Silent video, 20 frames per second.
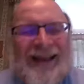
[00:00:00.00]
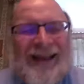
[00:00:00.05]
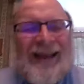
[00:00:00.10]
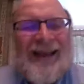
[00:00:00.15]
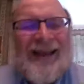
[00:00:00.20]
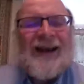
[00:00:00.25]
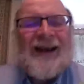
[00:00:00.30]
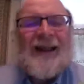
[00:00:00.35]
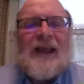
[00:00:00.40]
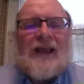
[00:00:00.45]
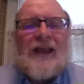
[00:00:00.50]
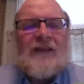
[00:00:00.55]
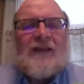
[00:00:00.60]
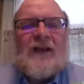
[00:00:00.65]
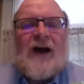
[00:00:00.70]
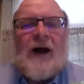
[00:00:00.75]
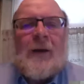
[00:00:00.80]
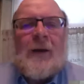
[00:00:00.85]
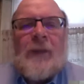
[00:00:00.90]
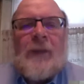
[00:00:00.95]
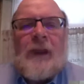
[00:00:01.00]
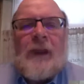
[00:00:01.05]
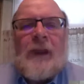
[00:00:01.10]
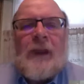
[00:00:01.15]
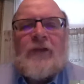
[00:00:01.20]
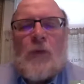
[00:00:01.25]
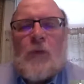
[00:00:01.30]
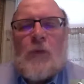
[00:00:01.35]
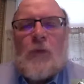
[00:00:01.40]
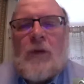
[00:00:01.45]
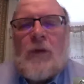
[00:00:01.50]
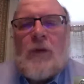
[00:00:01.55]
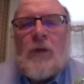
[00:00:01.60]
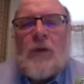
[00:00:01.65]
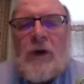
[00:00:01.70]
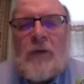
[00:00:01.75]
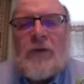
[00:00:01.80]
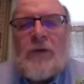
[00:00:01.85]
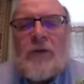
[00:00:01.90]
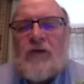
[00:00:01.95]
In any case, so we know
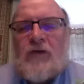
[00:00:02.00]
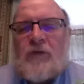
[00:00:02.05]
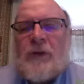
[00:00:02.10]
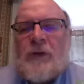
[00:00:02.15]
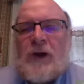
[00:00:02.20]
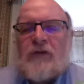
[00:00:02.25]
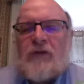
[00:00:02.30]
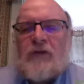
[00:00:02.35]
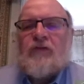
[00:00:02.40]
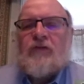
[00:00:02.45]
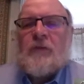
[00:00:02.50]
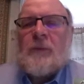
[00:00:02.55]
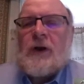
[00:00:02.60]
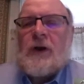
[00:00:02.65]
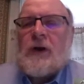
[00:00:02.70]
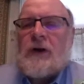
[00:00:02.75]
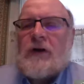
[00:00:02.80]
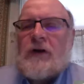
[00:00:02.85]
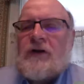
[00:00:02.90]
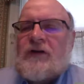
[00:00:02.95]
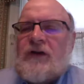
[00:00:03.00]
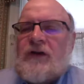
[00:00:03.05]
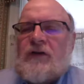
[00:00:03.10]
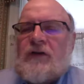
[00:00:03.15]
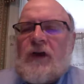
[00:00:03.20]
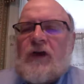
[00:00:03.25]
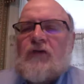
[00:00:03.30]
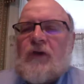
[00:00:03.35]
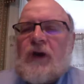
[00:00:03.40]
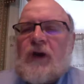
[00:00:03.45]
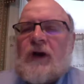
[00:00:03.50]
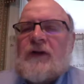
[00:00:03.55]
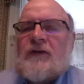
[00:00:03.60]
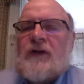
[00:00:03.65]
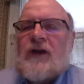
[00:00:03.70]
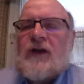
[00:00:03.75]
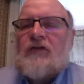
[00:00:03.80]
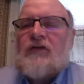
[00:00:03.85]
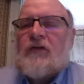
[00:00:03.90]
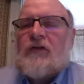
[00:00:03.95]
that you've been instrumental in training
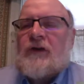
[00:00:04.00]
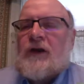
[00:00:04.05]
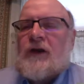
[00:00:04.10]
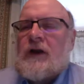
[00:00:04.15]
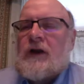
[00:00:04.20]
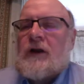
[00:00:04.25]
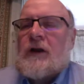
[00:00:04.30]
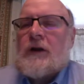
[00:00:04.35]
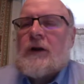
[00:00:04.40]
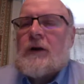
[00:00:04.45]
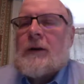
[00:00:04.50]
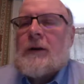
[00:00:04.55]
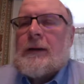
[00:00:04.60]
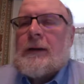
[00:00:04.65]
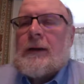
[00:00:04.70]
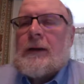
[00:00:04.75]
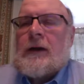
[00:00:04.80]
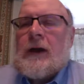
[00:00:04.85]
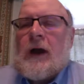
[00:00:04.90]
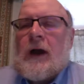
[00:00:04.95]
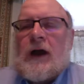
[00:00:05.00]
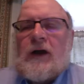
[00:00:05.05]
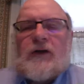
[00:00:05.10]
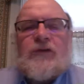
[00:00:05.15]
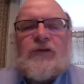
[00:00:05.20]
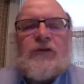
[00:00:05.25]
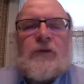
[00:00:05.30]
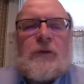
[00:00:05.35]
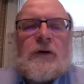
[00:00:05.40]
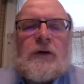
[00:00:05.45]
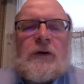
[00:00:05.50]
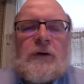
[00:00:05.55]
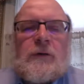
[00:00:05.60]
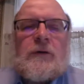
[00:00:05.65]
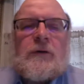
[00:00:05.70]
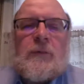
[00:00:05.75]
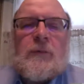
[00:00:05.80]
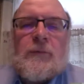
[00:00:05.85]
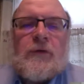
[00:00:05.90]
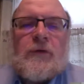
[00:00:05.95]
teachers in England to include
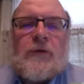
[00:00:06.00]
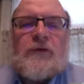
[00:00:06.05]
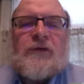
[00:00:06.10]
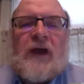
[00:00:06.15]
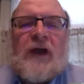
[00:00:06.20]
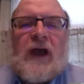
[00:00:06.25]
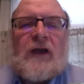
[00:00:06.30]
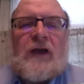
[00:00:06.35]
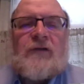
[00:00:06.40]
computer science and